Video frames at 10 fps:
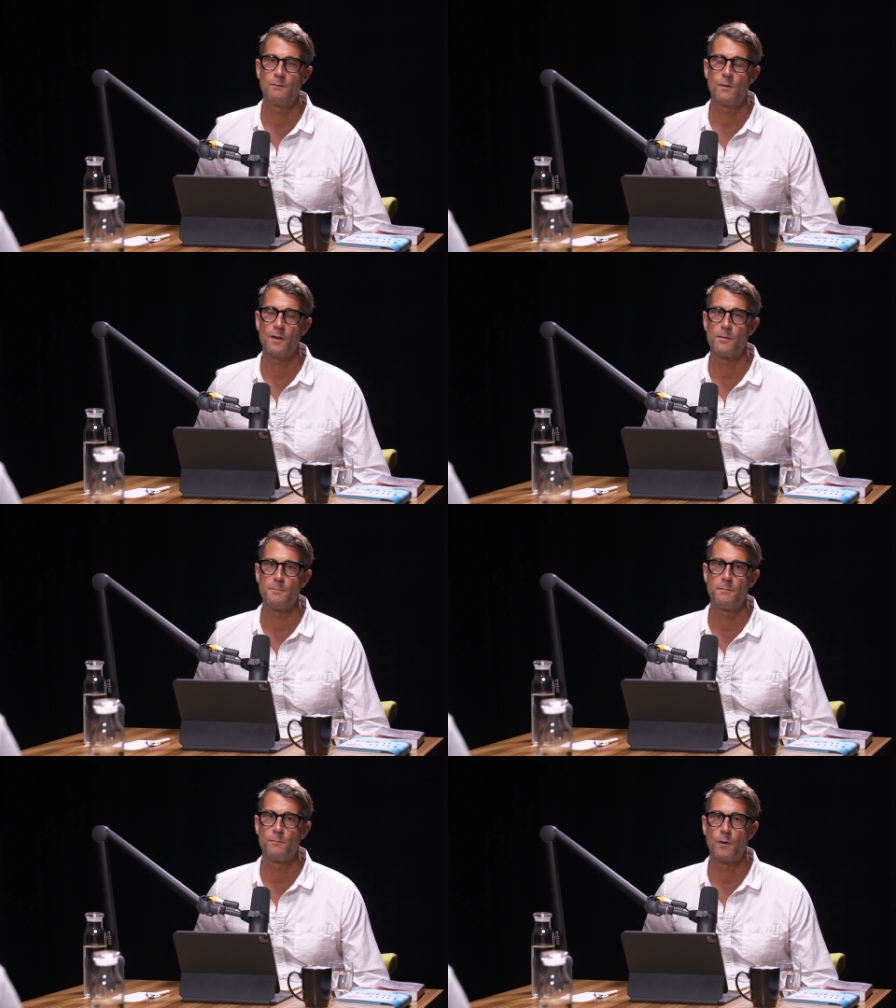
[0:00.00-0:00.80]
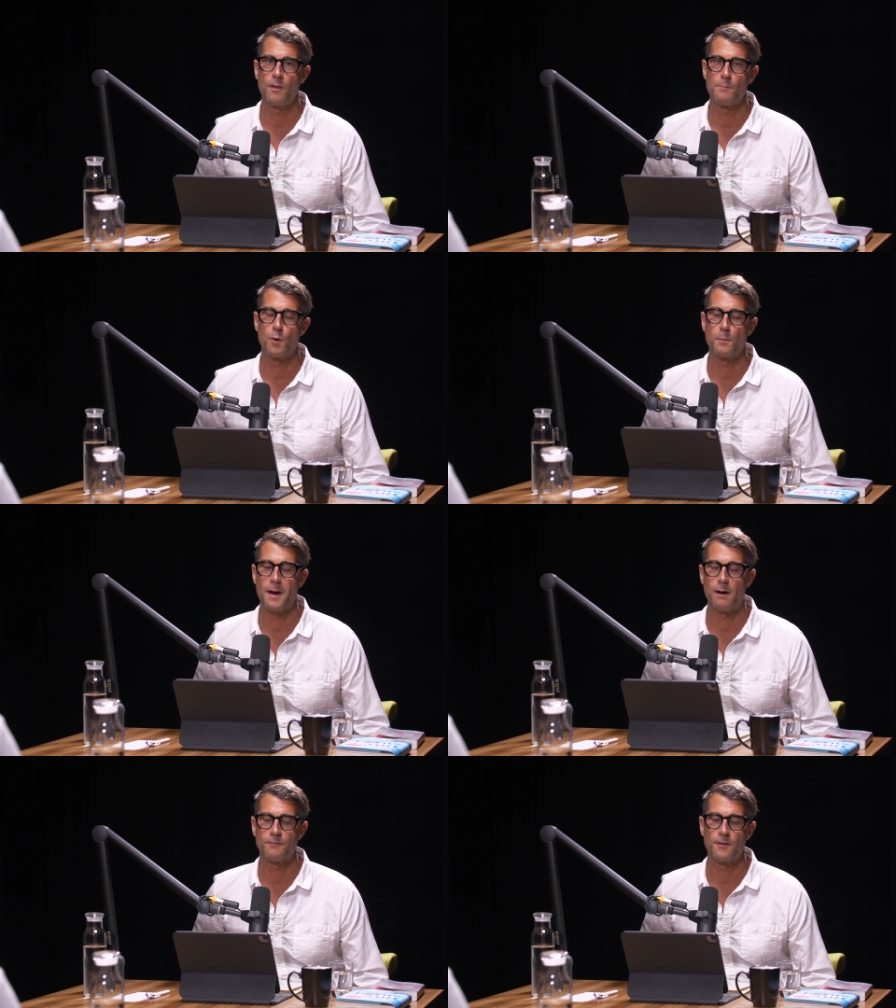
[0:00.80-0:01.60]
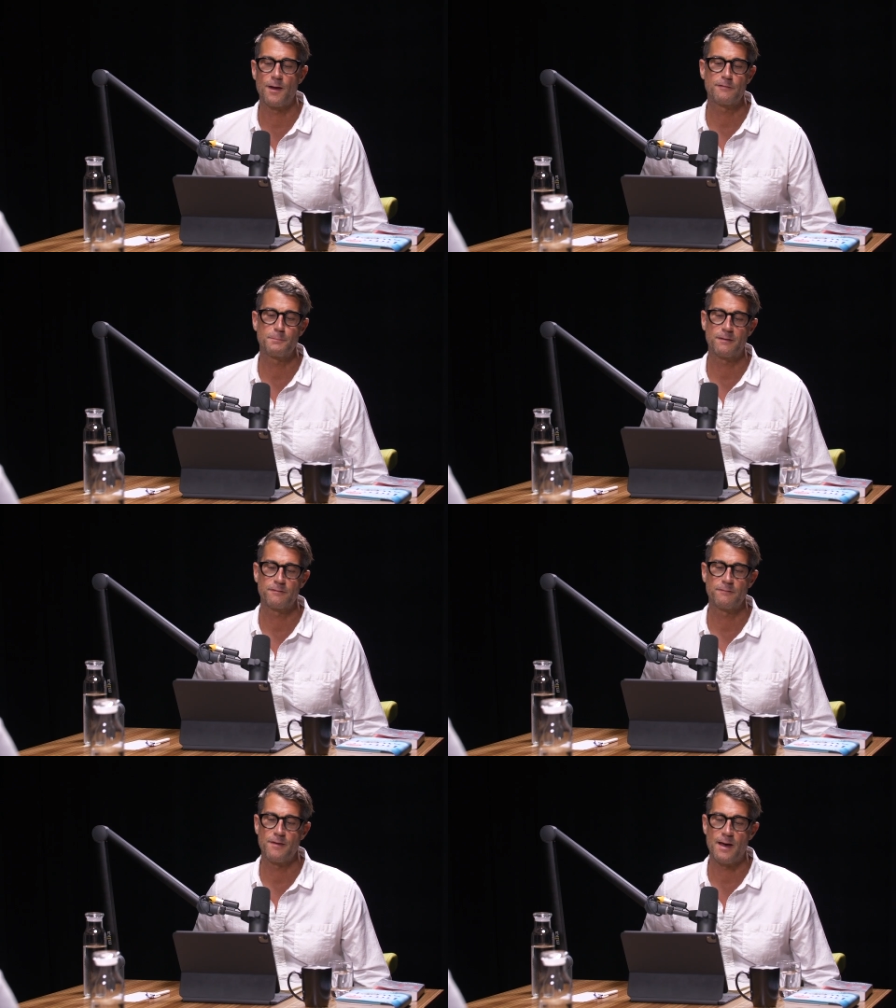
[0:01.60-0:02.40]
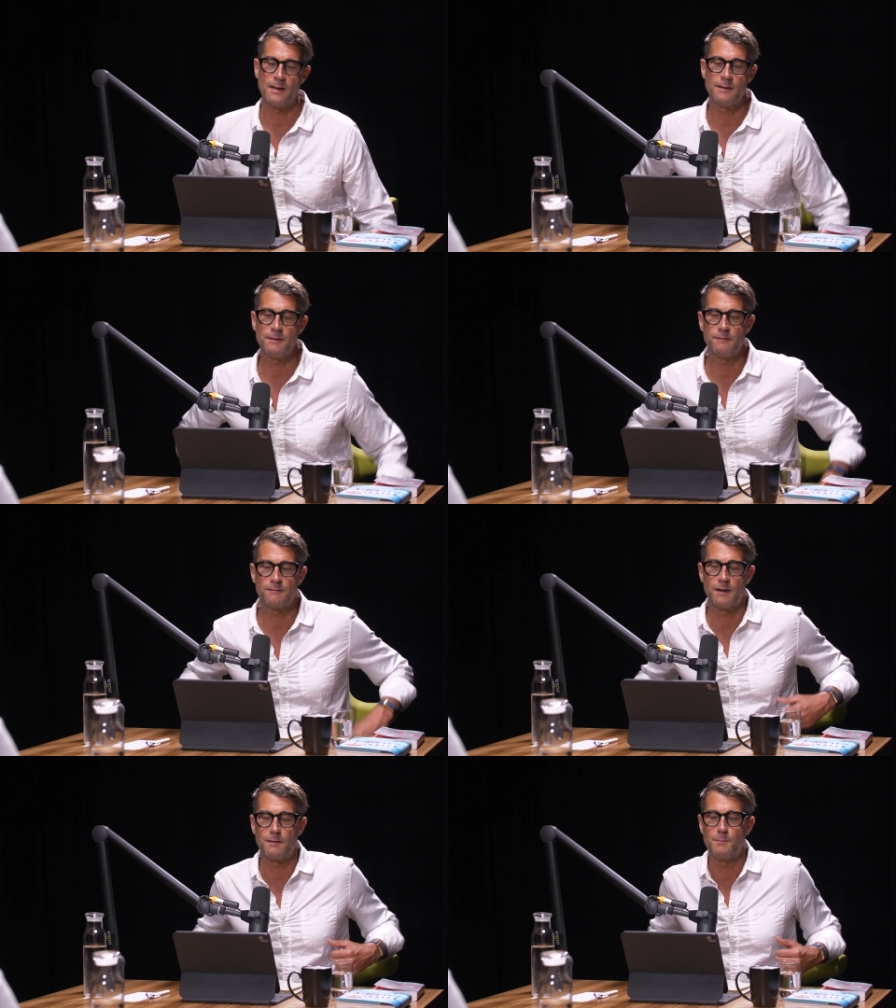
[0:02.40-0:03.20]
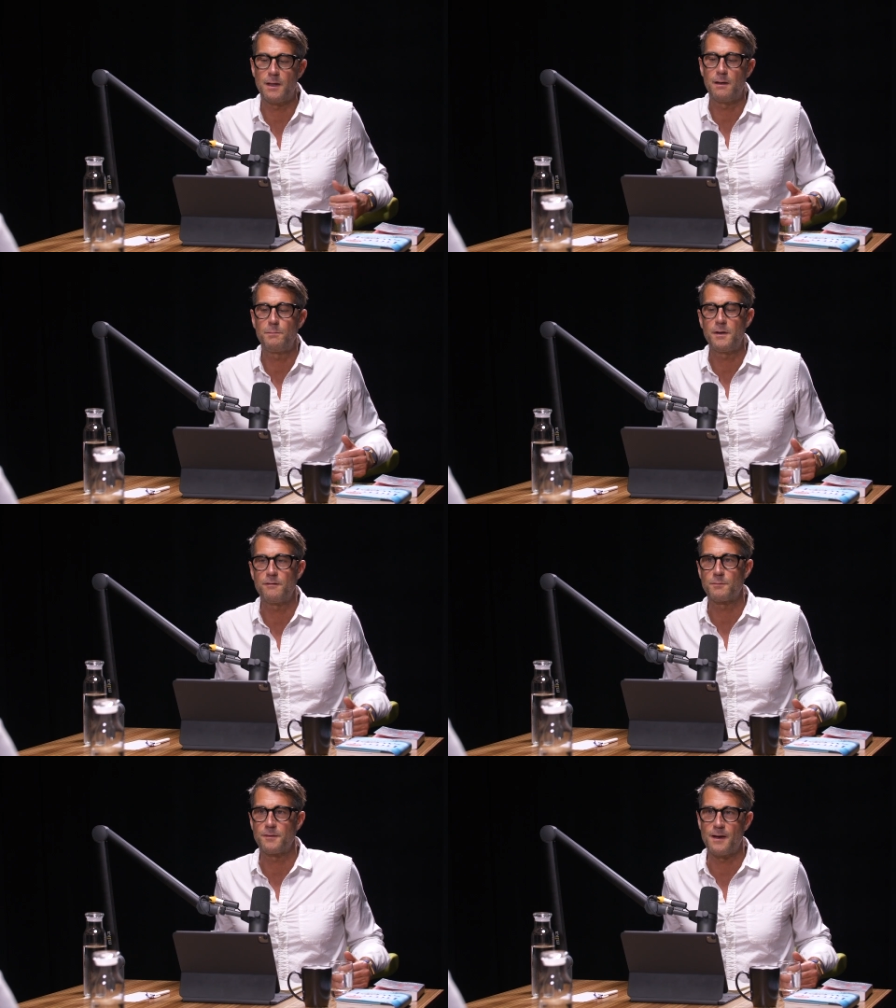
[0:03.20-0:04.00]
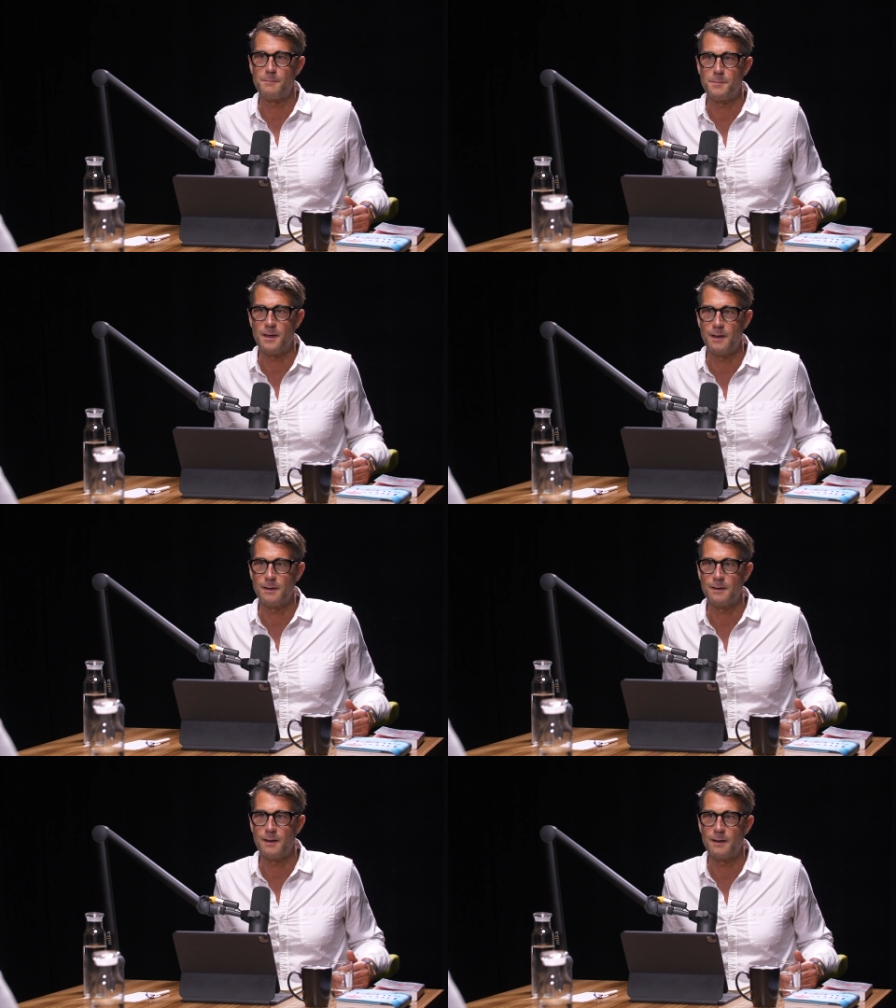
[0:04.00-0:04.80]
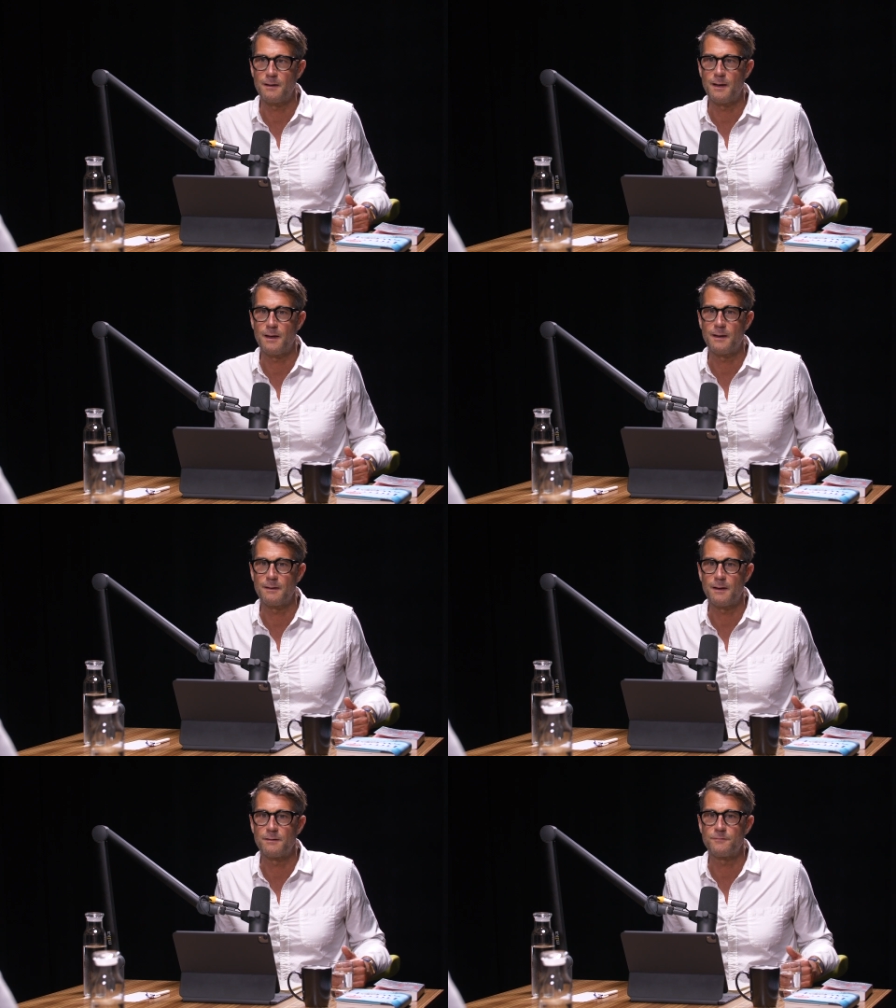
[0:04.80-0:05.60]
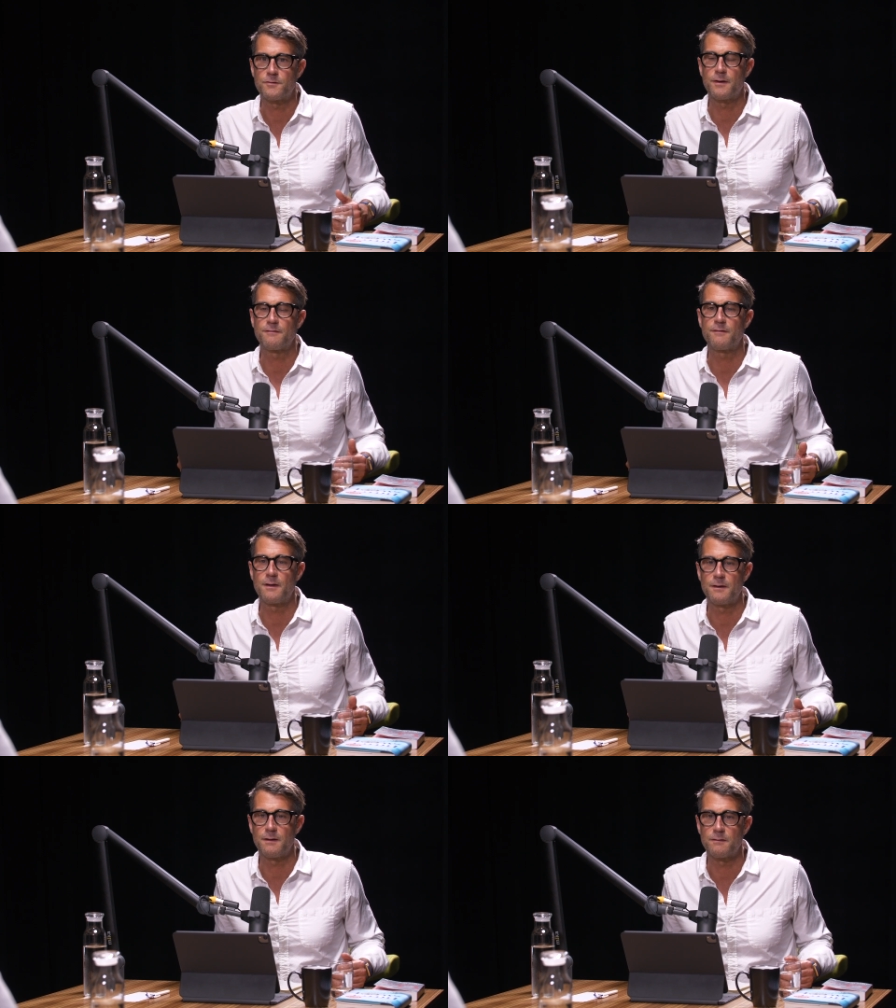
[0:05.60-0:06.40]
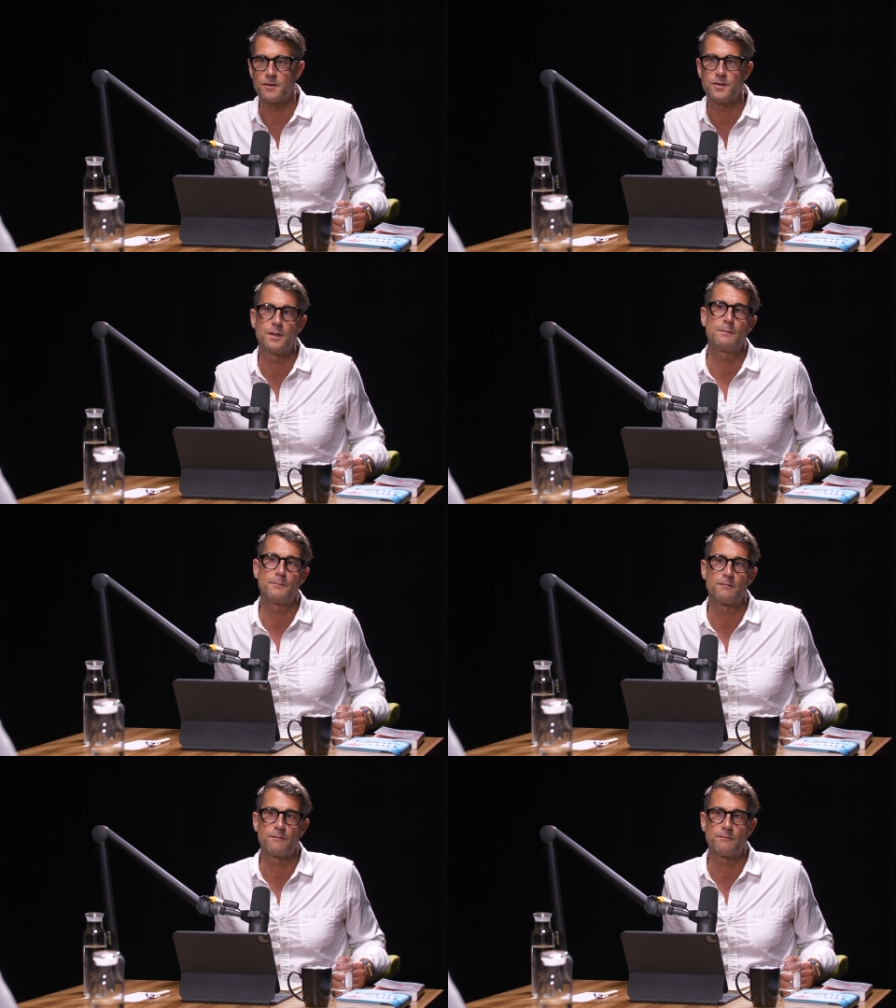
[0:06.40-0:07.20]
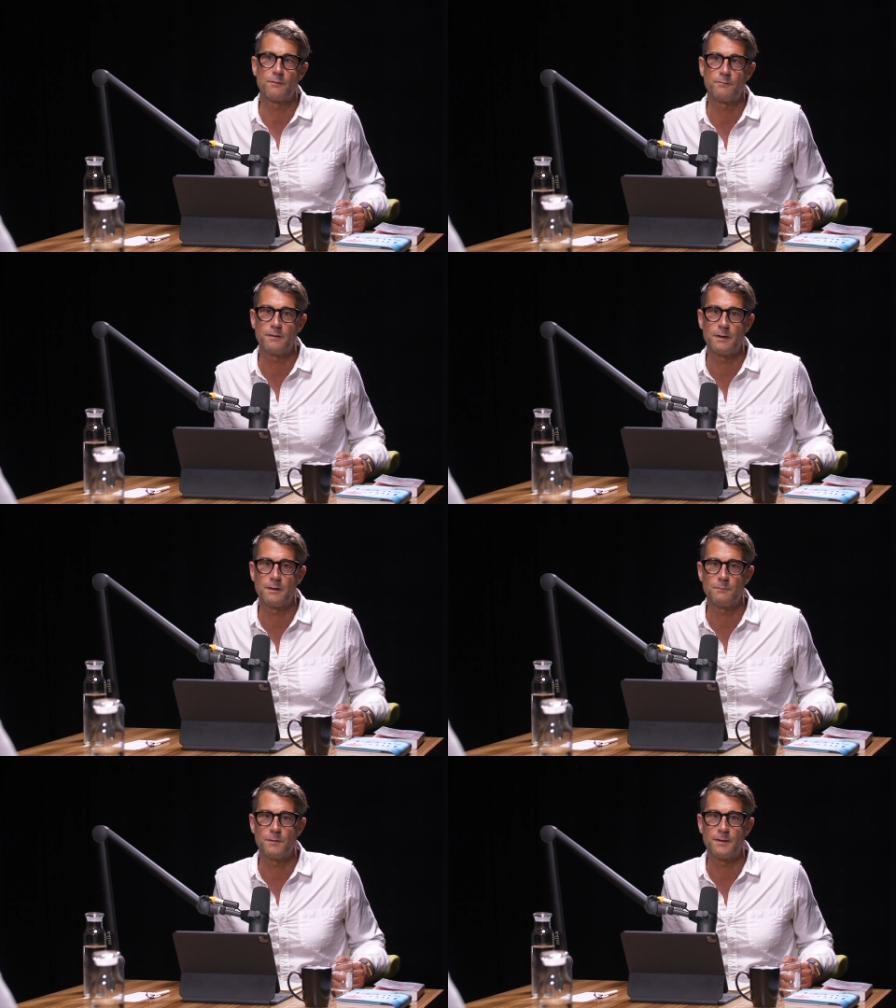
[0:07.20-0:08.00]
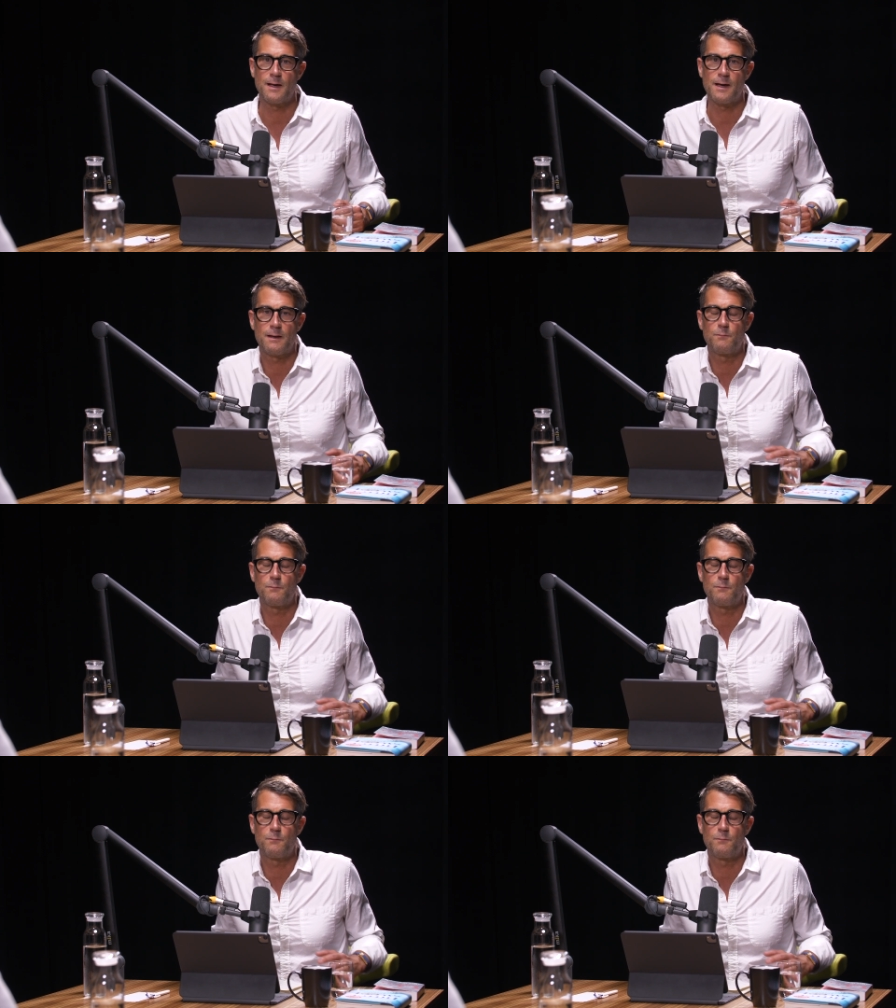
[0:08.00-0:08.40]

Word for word: I, one of the one of the more powerful aspects of that is like making peace with that pain and and kind of transcending the shame that's associated with that.